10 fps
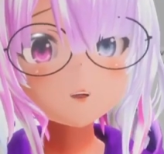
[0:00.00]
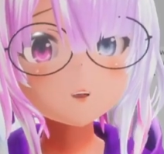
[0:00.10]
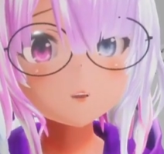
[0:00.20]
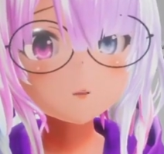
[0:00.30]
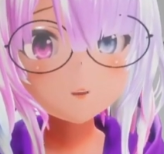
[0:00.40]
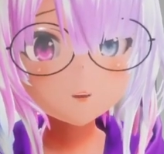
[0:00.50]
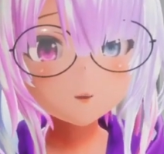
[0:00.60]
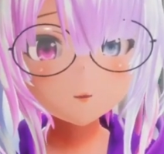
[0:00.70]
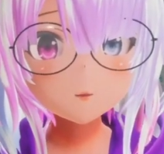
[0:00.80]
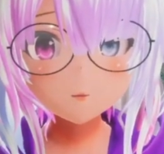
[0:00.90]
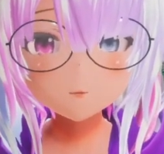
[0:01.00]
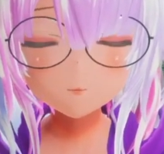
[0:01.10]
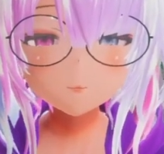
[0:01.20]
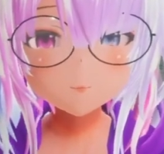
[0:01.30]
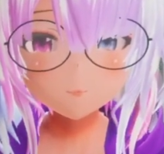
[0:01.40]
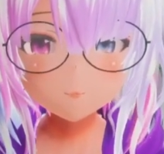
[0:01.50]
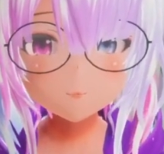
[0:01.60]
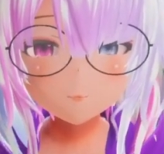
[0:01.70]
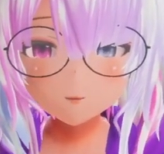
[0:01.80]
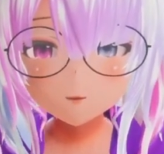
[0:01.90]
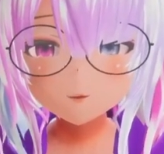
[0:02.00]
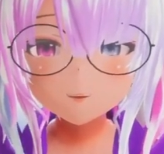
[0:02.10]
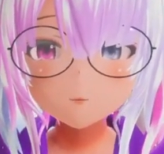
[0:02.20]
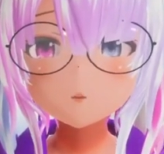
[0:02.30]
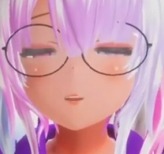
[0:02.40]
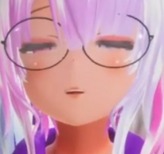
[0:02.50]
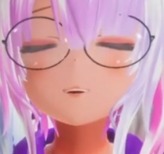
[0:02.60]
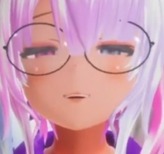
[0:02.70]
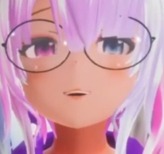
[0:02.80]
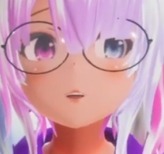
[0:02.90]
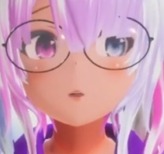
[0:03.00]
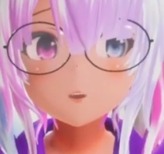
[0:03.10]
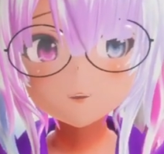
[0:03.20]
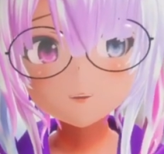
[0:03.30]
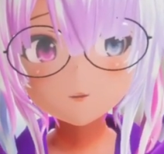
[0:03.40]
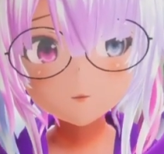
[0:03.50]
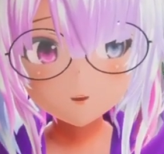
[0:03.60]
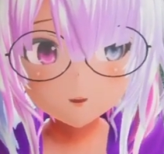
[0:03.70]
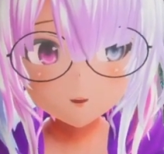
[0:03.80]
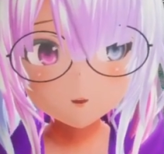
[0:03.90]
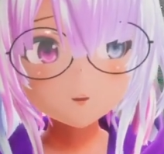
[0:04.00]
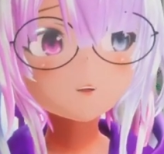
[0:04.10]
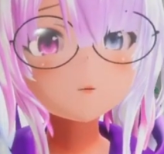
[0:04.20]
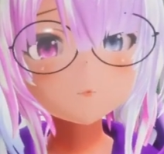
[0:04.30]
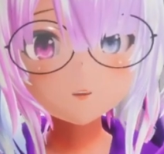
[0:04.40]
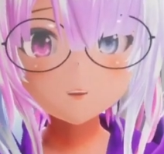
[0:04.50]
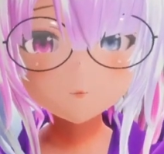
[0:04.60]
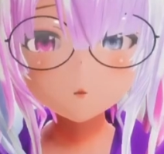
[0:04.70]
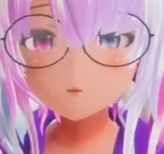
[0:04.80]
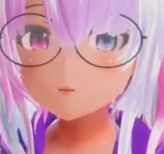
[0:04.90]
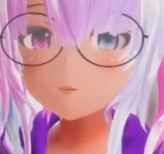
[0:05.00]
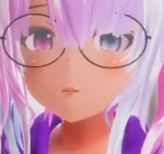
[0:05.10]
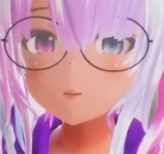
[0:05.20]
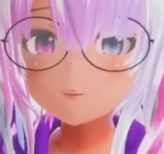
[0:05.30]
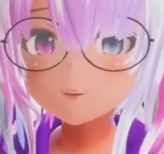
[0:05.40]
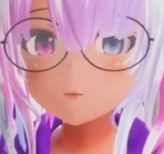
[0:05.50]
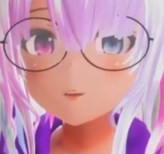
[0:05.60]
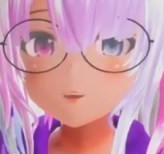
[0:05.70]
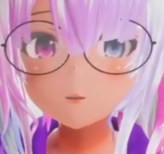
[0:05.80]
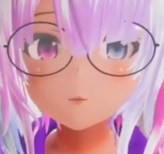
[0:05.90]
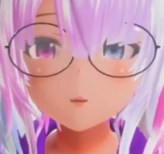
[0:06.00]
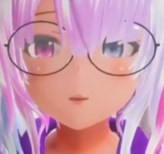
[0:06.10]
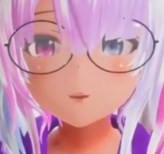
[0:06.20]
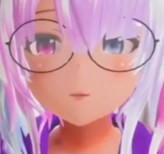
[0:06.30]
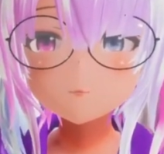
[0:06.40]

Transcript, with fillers: actually here is I'm trying to scale the body down so that it fits more along that outline of,